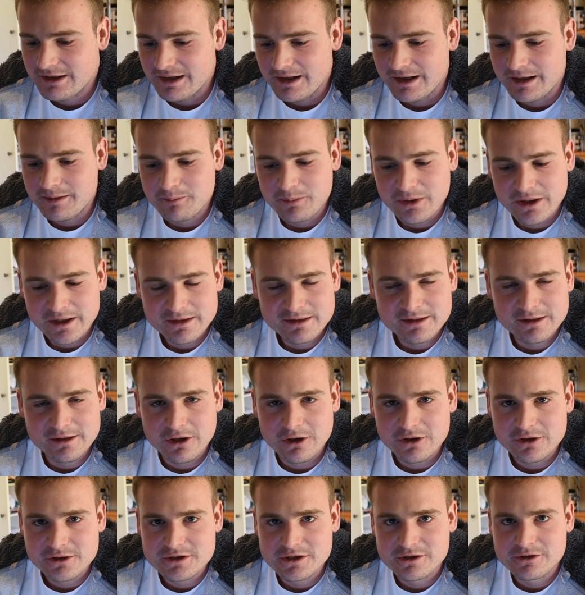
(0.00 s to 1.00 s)
And
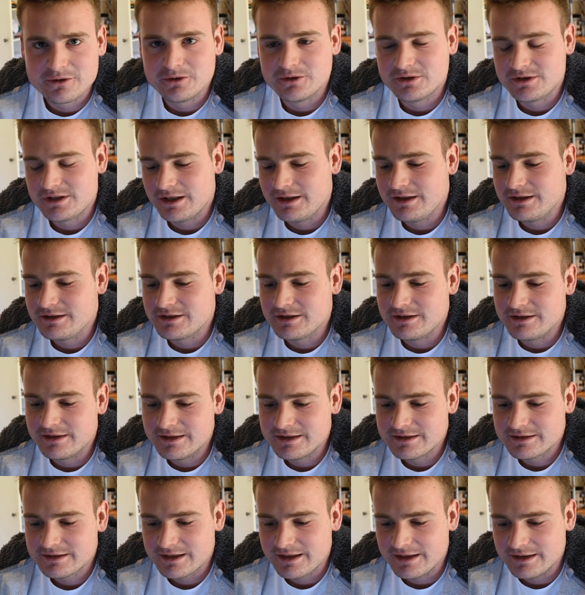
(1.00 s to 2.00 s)
pathological change in
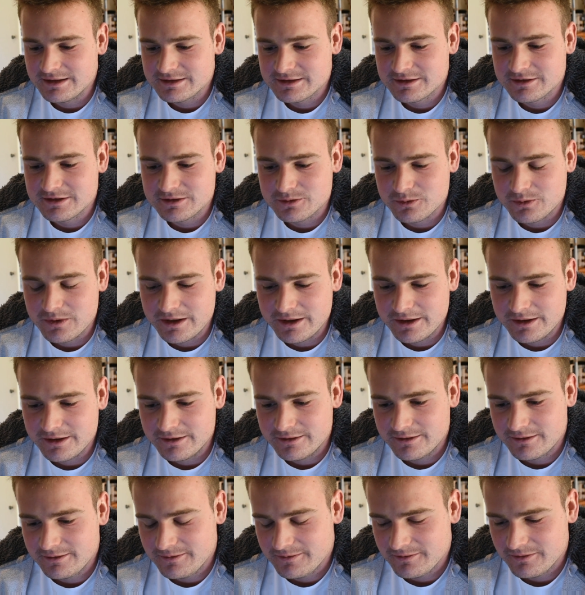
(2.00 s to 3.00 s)
this case is
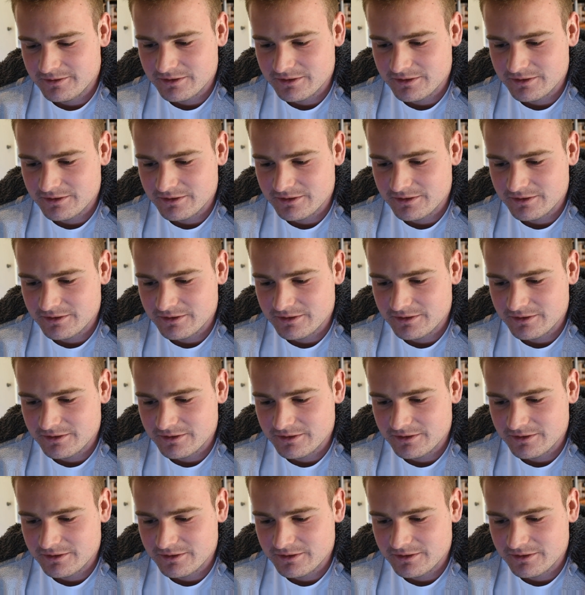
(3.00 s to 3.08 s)
where